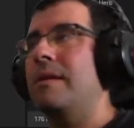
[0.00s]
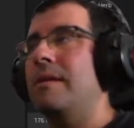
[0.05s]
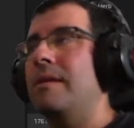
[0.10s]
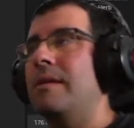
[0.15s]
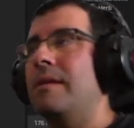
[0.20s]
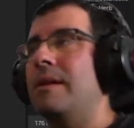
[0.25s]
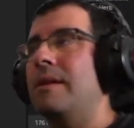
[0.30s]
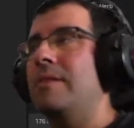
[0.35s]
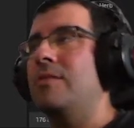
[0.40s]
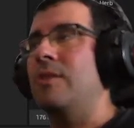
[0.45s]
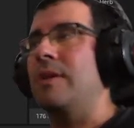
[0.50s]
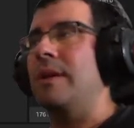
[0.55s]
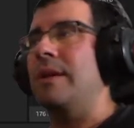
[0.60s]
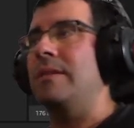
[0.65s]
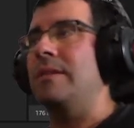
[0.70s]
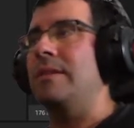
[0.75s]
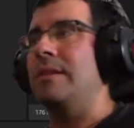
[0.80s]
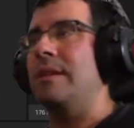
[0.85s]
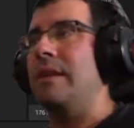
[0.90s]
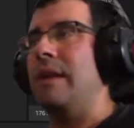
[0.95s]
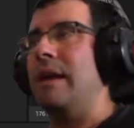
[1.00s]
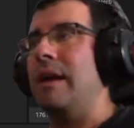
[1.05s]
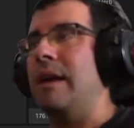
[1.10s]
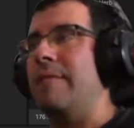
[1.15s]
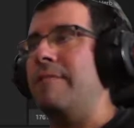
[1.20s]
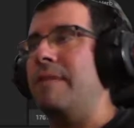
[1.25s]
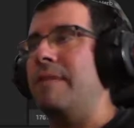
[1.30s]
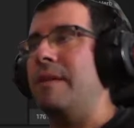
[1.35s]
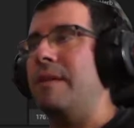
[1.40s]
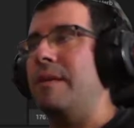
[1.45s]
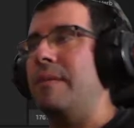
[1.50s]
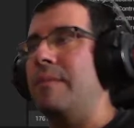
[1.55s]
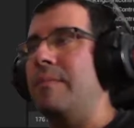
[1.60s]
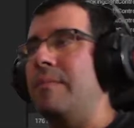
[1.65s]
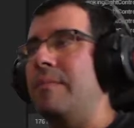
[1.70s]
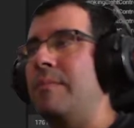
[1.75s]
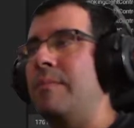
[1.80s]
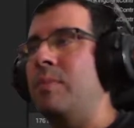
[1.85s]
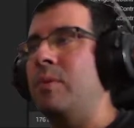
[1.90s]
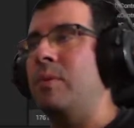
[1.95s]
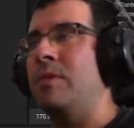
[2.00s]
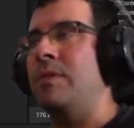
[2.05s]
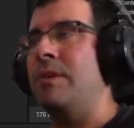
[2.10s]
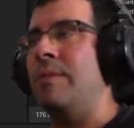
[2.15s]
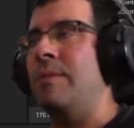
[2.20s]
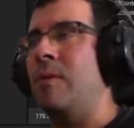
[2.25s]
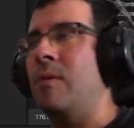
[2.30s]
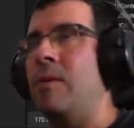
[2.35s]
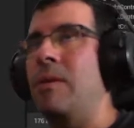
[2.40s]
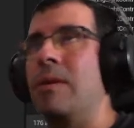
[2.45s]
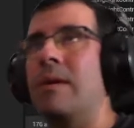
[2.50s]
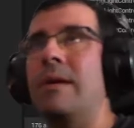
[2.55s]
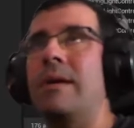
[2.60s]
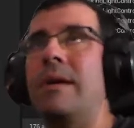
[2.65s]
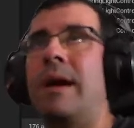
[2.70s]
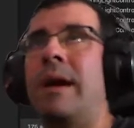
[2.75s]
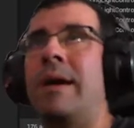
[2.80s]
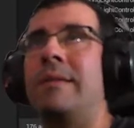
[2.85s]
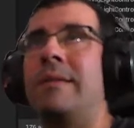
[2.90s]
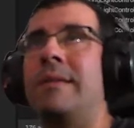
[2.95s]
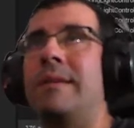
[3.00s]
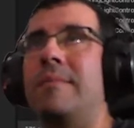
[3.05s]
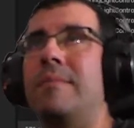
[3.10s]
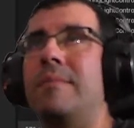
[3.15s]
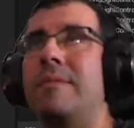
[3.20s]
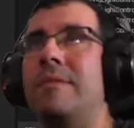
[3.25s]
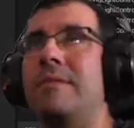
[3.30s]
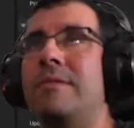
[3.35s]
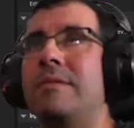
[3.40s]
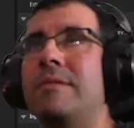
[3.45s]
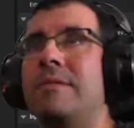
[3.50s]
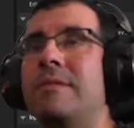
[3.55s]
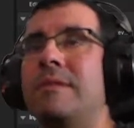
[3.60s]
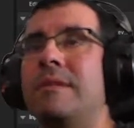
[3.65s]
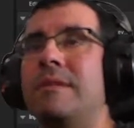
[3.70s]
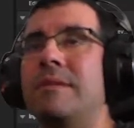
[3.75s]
As you can see, I have the pushable items.